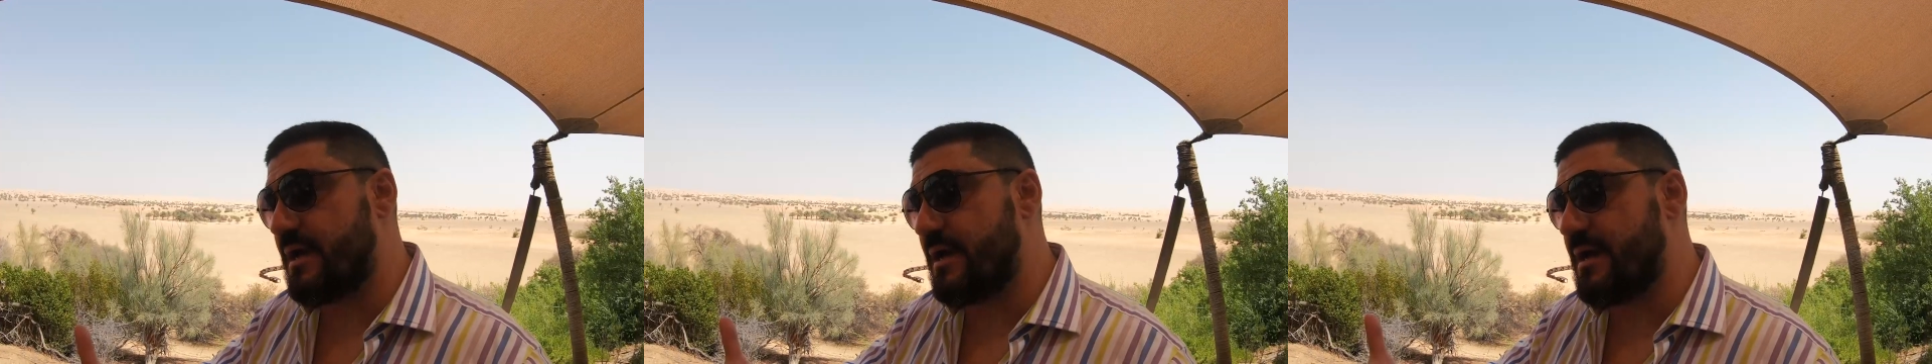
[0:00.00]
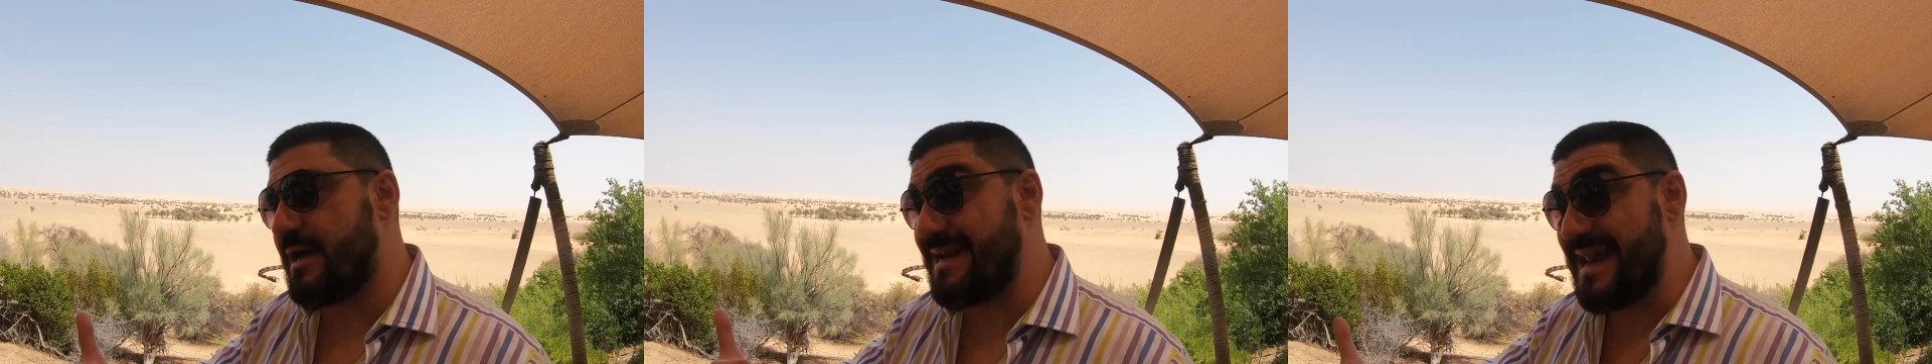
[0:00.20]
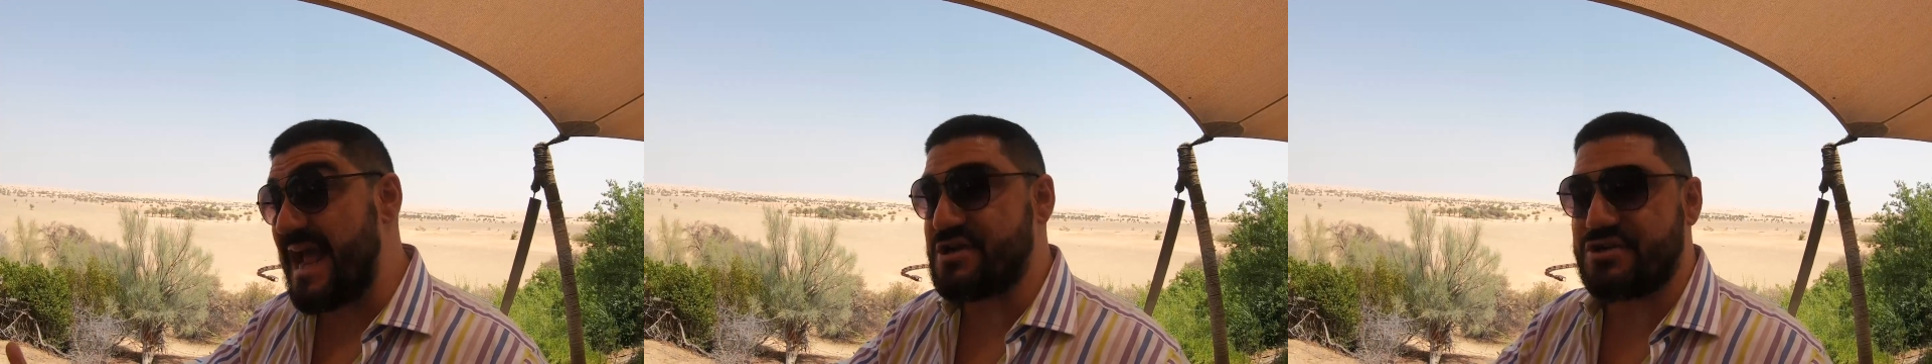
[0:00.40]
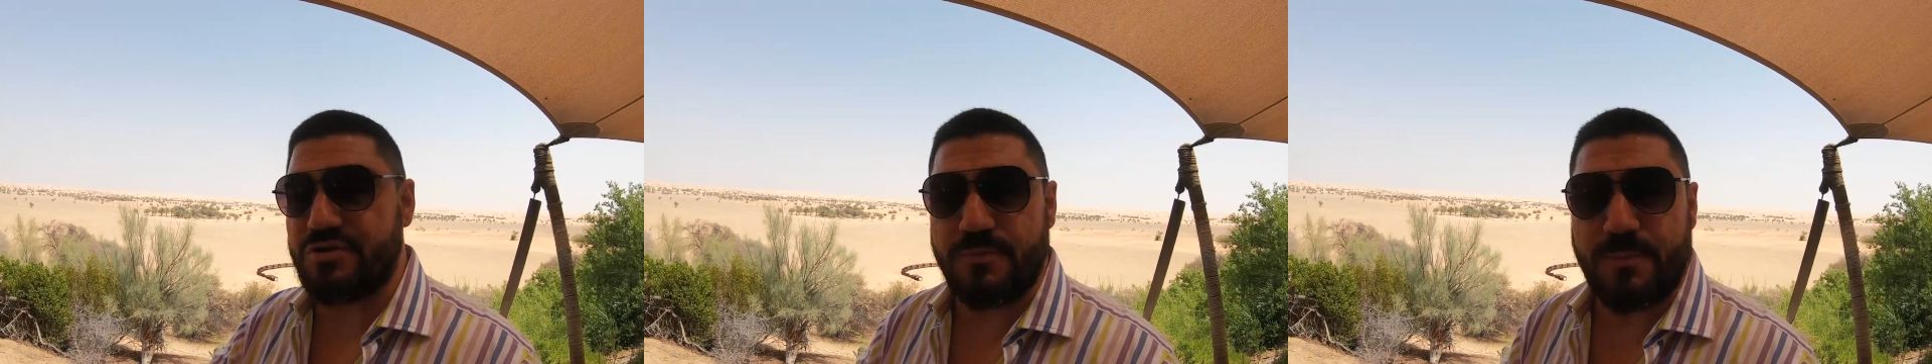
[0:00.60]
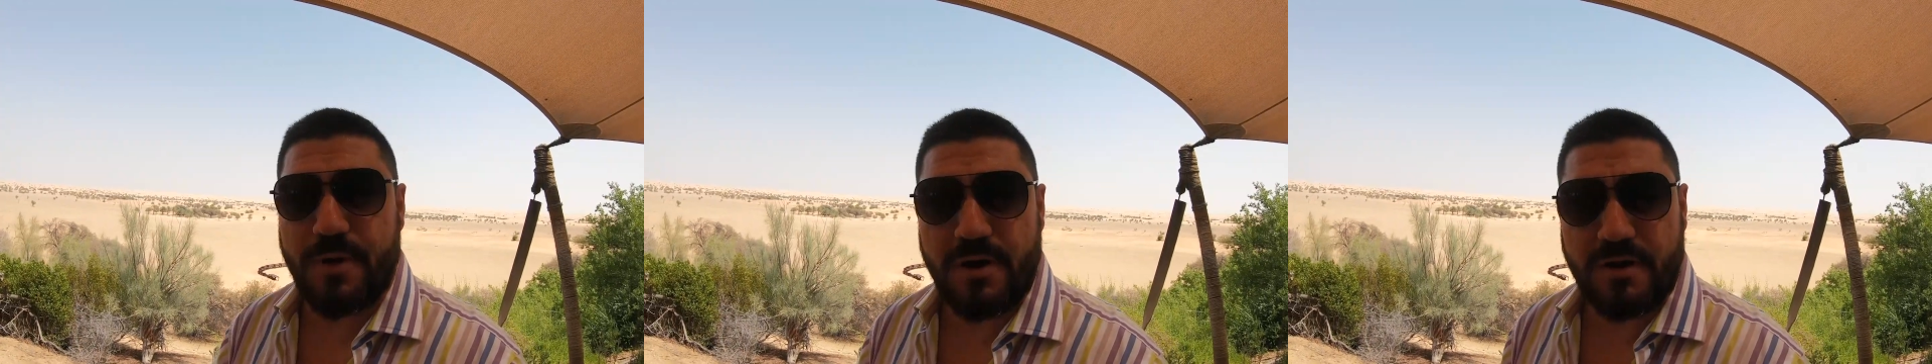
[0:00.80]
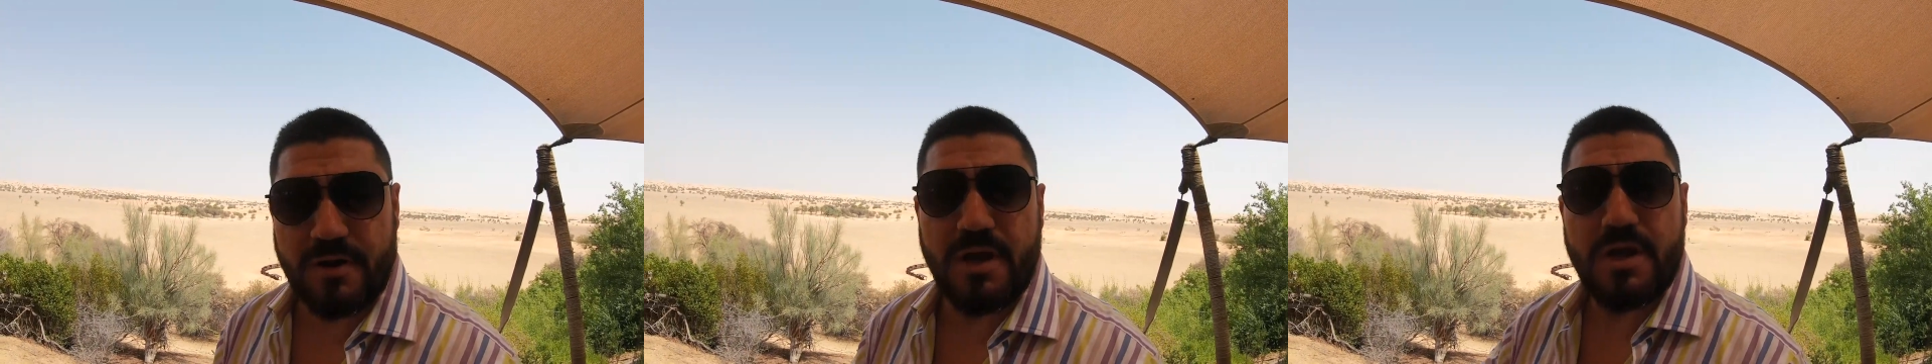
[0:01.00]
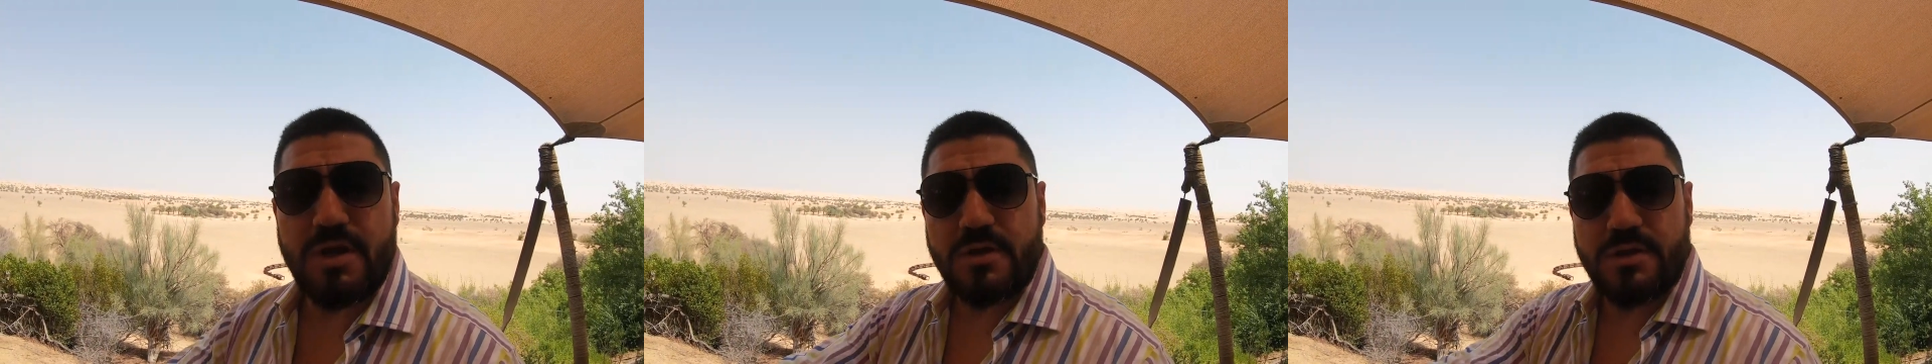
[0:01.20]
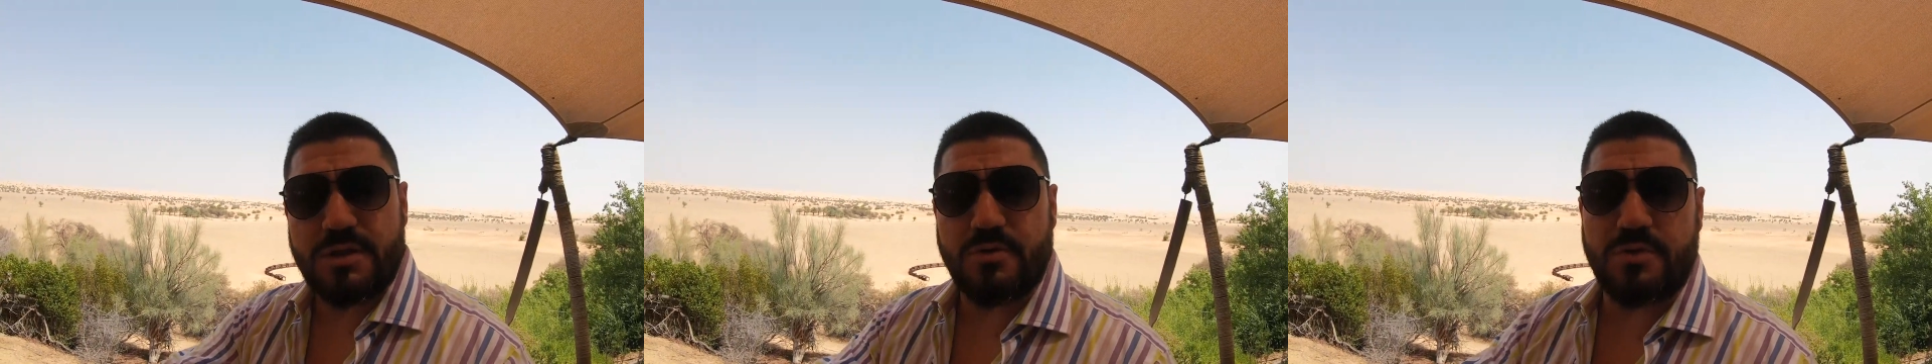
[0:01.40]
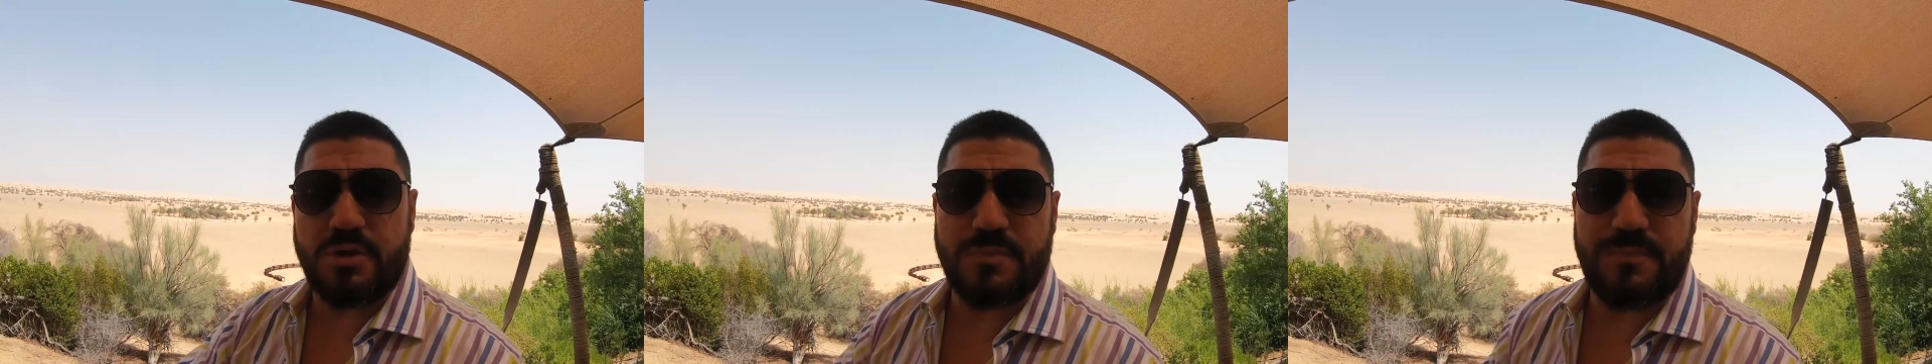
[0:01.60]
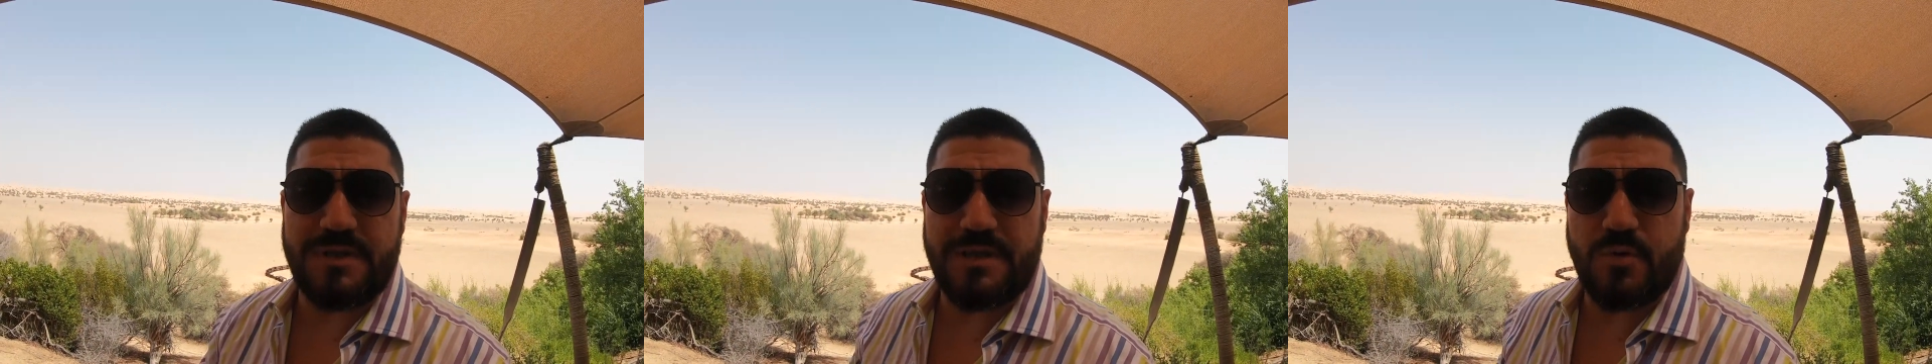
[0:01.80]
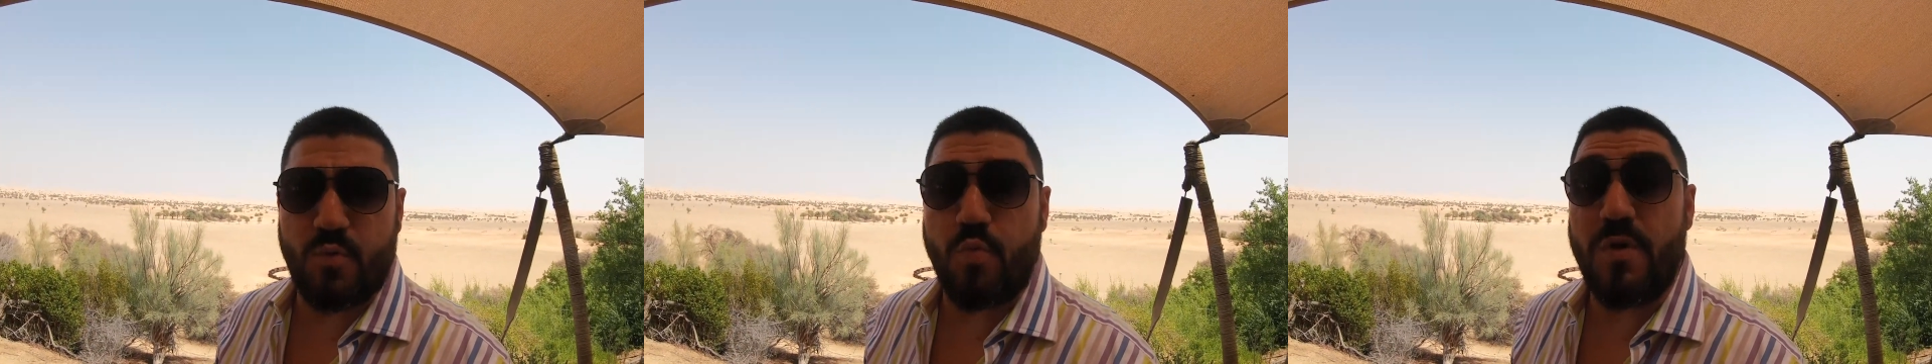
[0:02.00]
uh, a national park, so to speak.